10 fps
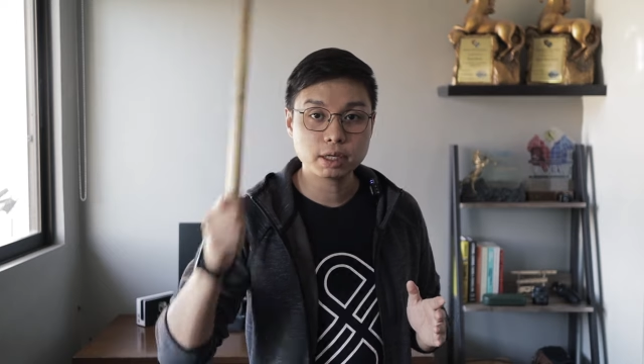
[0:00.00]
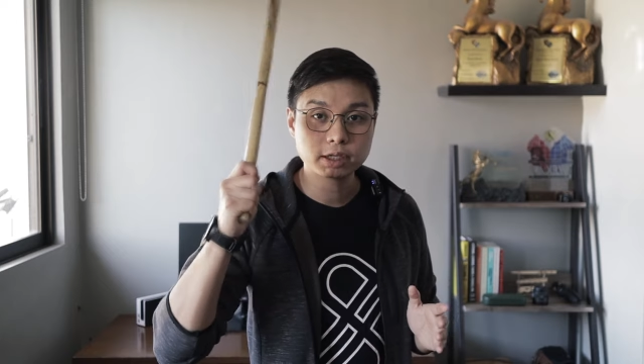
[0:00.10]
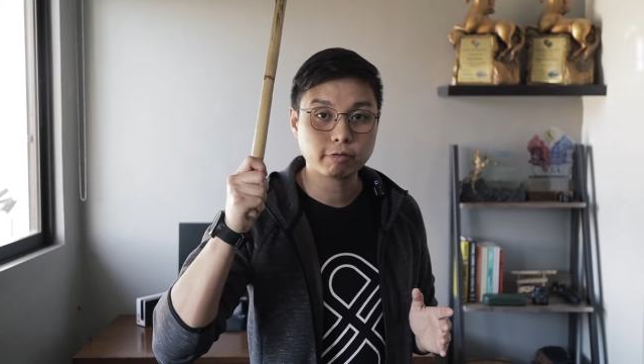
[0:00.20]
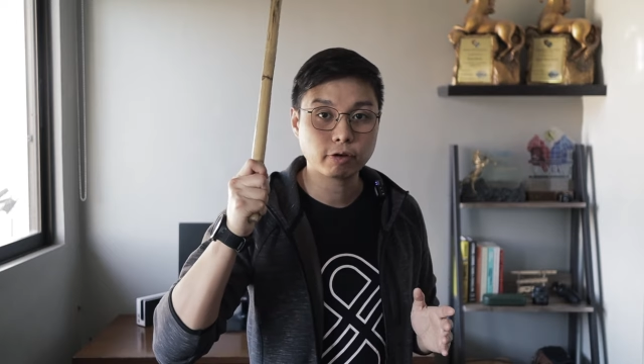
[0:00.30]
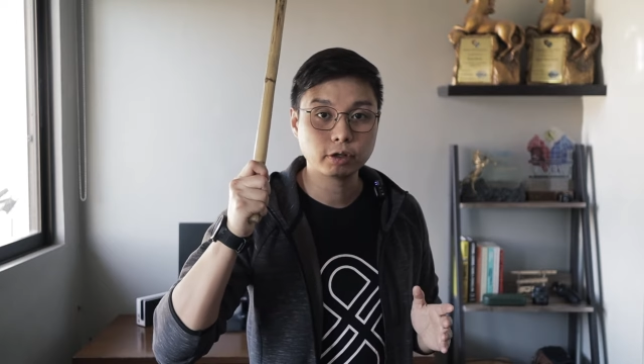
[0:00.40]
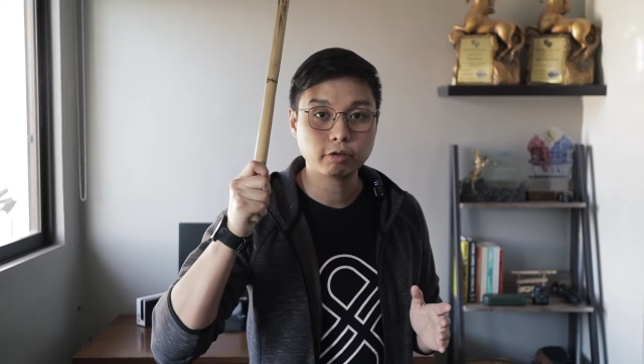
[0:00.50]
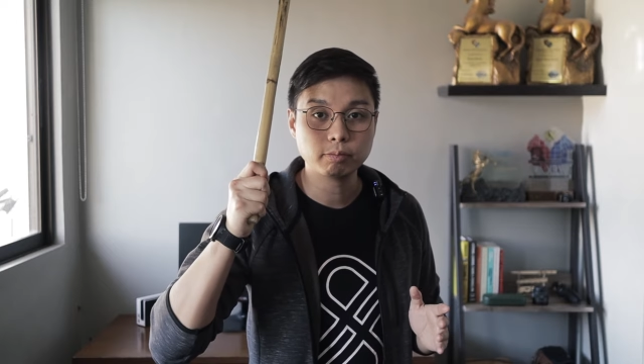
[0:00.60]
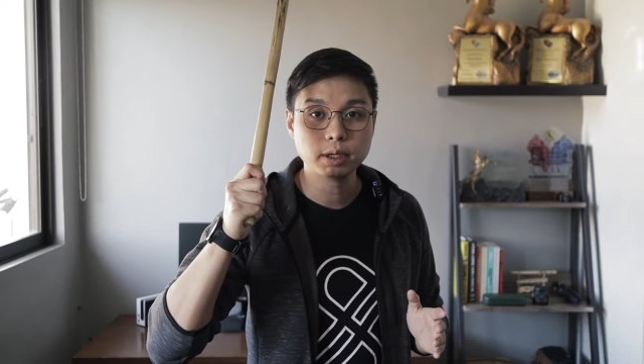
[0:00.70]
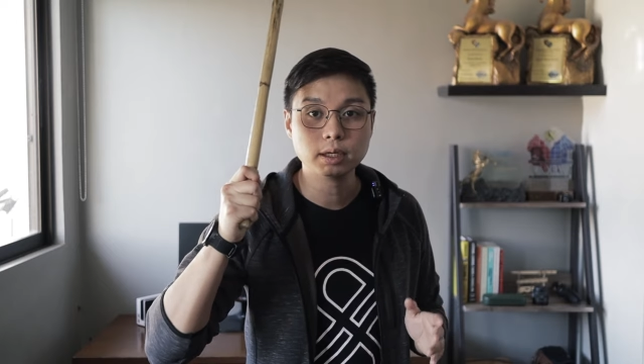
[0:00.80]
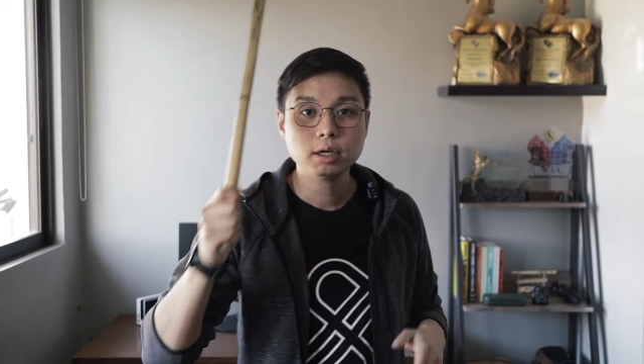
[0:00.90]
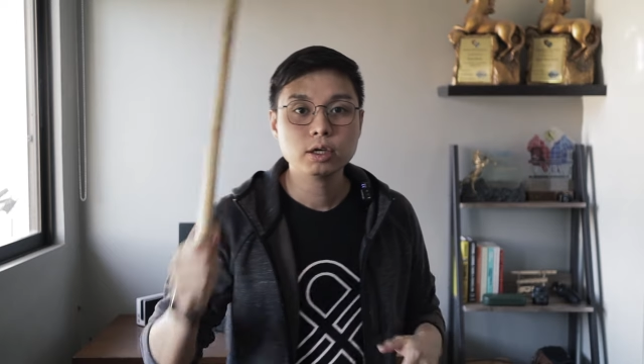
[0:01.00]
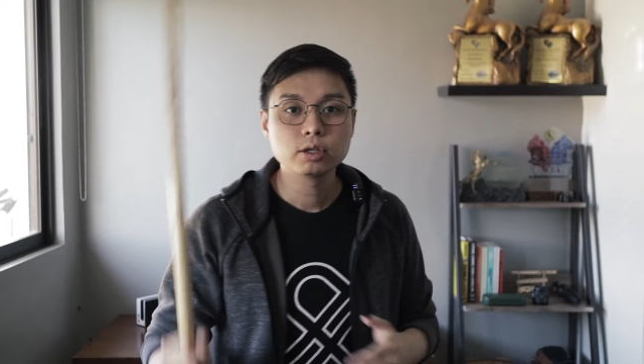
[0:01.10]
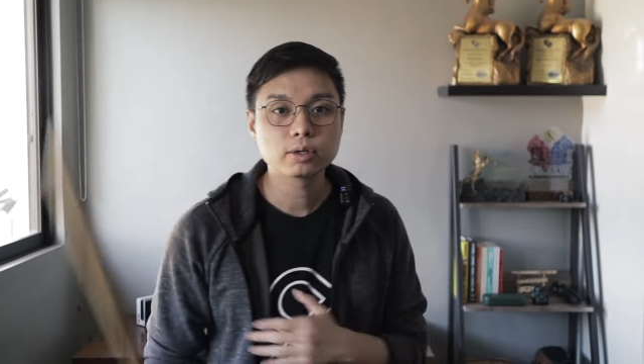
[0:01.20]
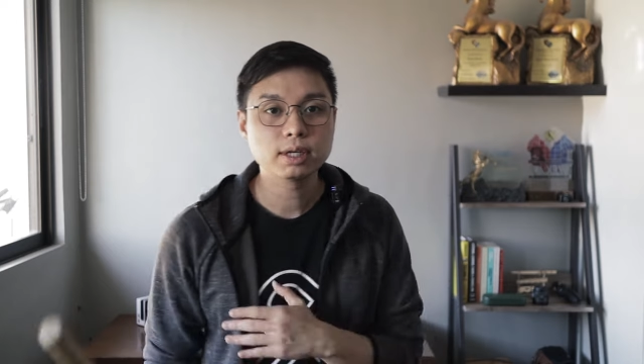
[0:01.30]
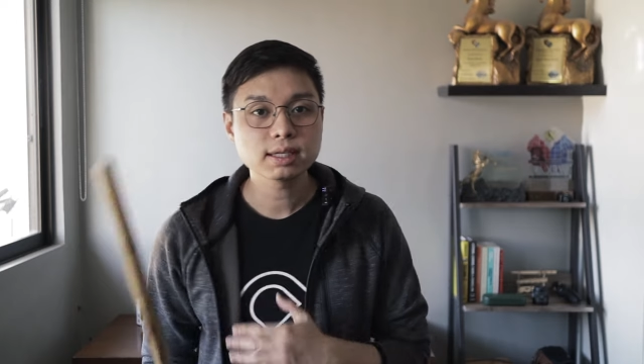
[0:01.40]
is in front of me.
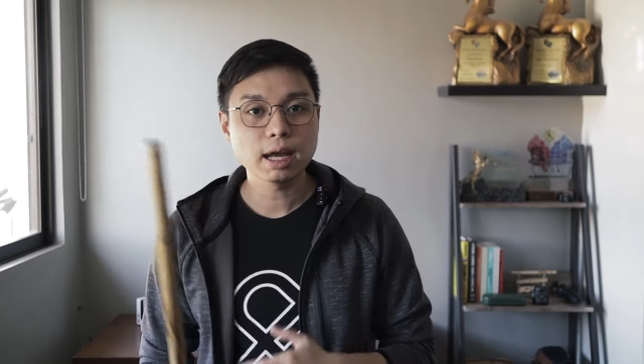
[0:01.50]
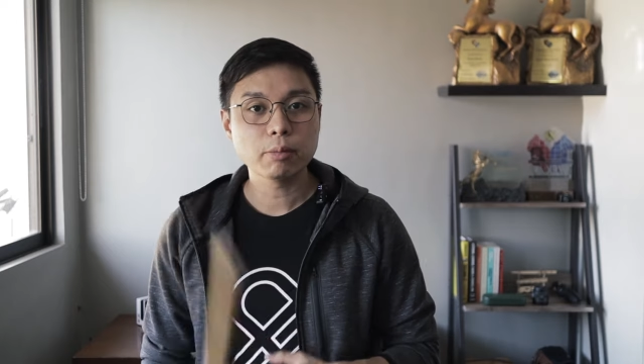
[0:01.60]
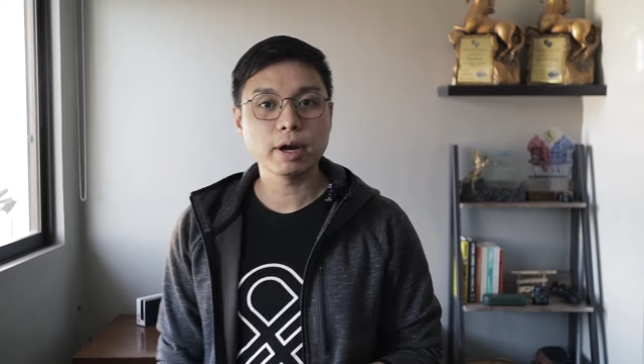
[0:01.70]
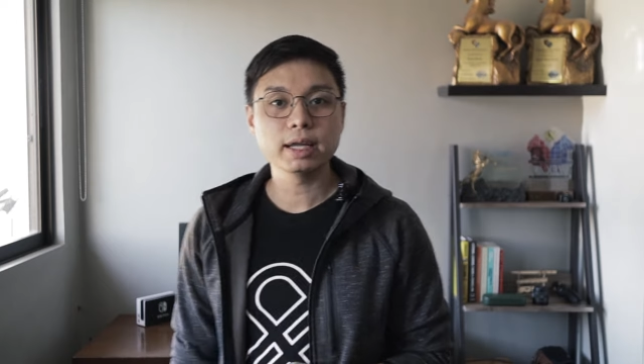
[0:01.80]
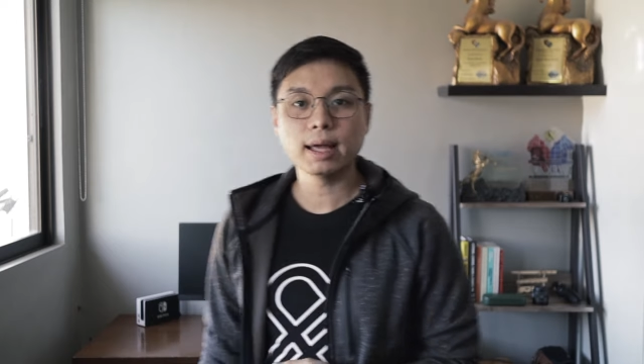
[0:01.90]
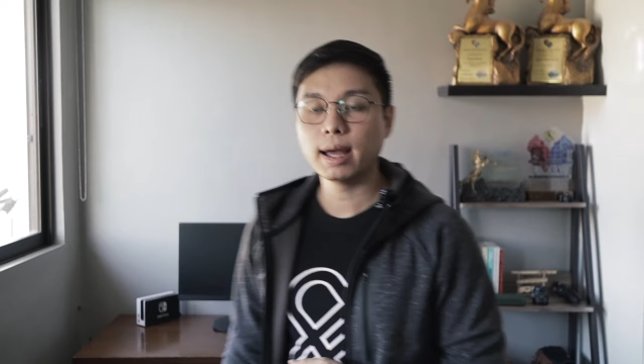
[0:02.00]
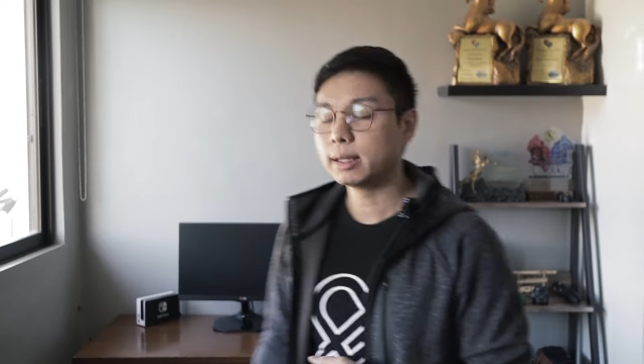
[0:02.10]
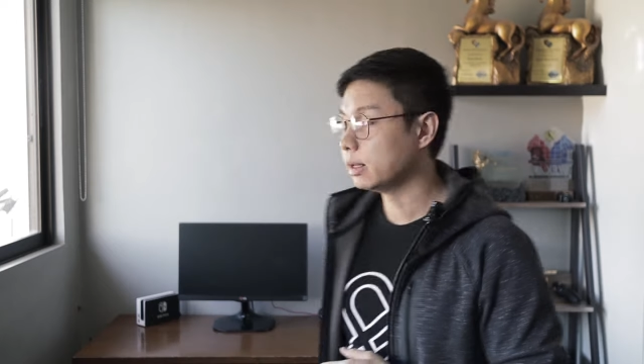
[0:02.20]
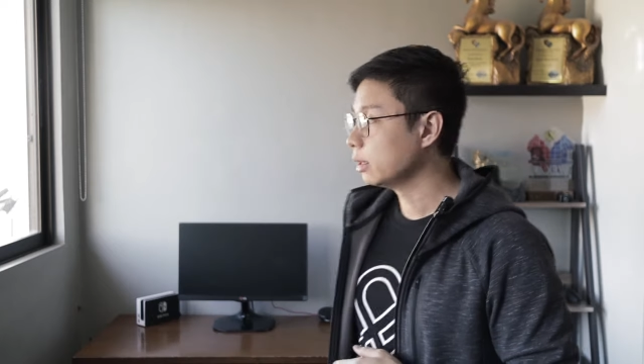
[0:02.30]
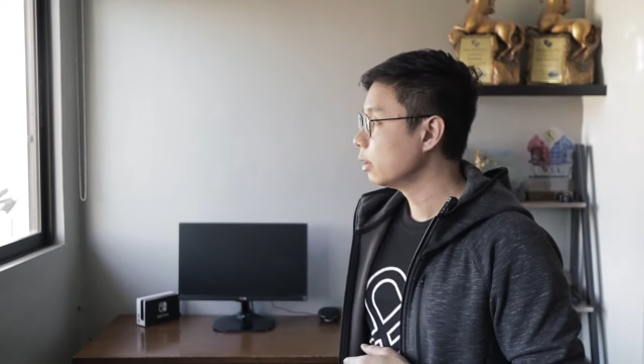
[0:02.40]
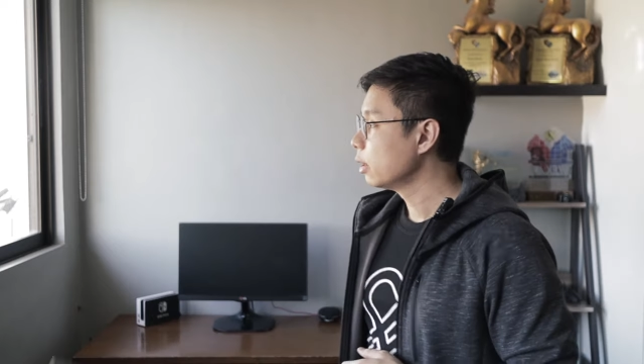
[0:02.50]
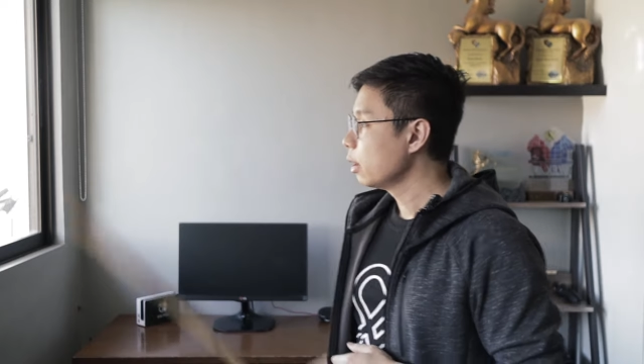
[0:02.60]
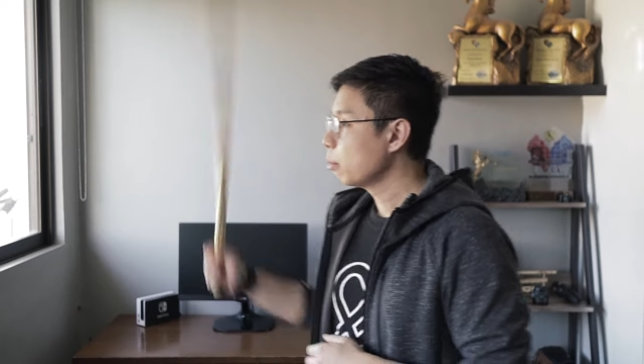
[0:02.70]
So since I'm right-handed,